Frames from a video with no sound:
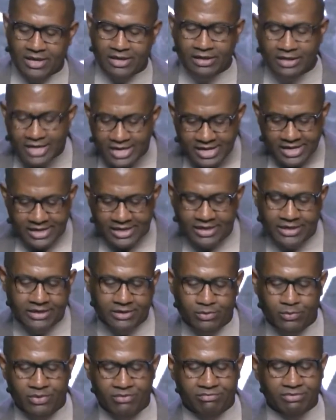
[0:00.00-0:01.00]

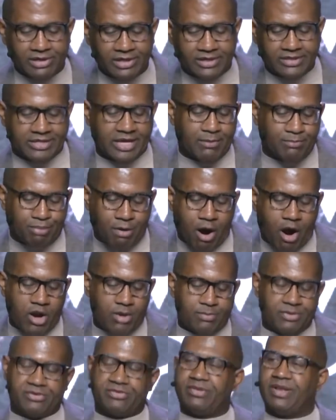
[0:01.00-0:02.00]
Lydia. We've looked at
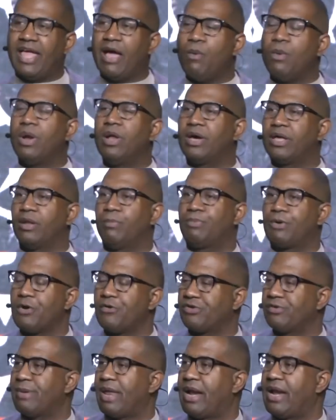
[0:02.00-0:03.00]
Barnabas. Today I want to look at a
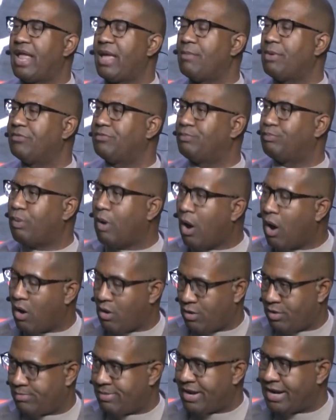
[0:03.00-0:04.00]
person by the name of
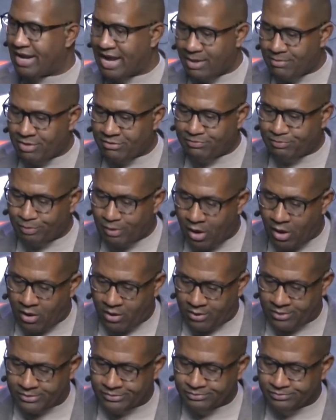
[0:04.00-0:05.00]
Paul.
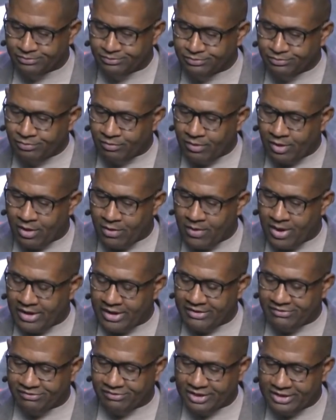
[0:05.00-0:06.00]
All
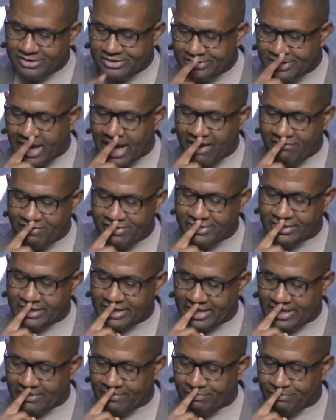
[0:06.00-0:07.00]
right, let's dive in
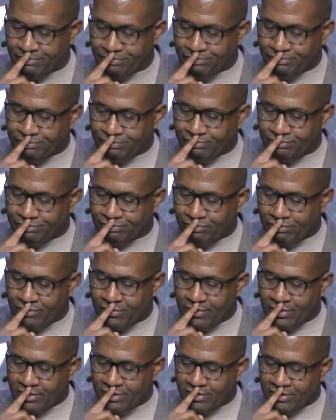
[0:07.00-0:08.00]
today.
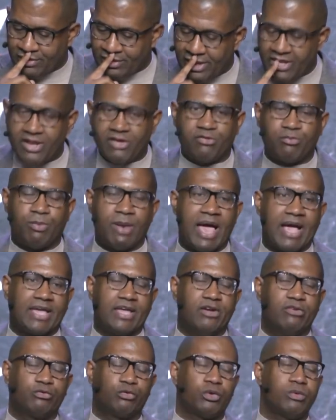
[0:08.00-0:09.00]
In this
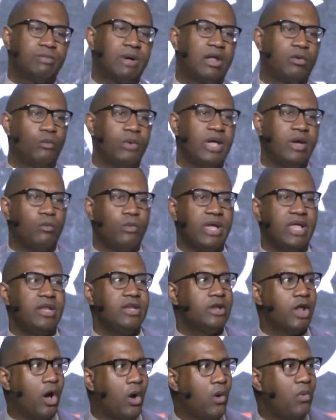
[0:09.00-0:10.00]
Black History Month, we
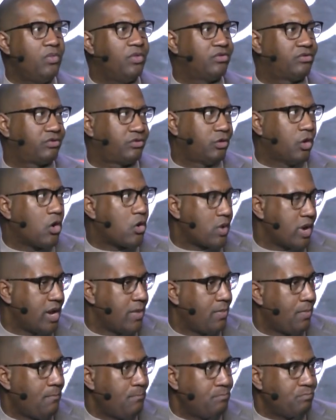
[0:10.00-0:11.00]
know the
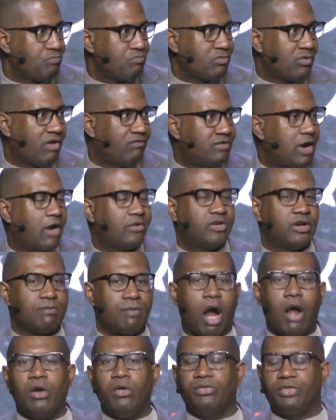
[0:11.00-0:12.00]
story of Dr.
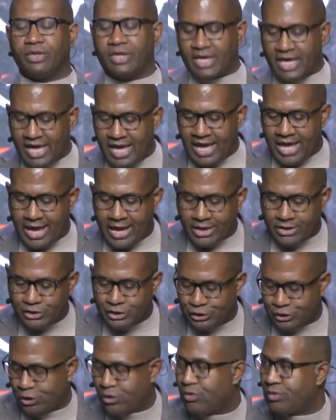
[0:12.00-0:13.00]
Martin Luther King
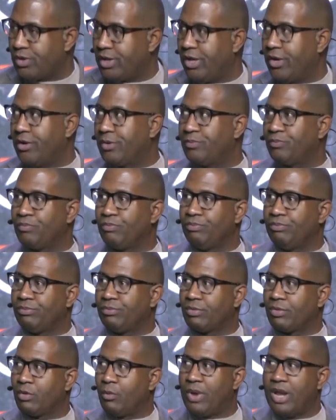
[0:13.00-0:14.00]
Jr.
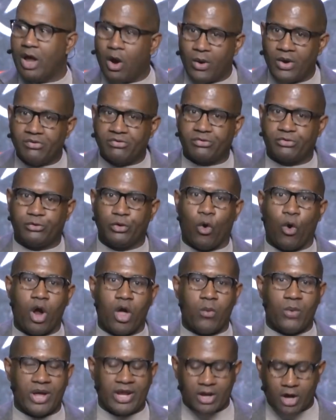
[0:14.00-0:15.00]
We know his
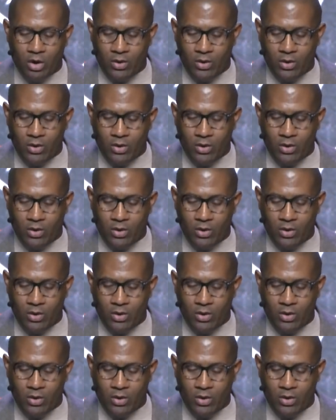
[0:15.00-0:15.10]
story. We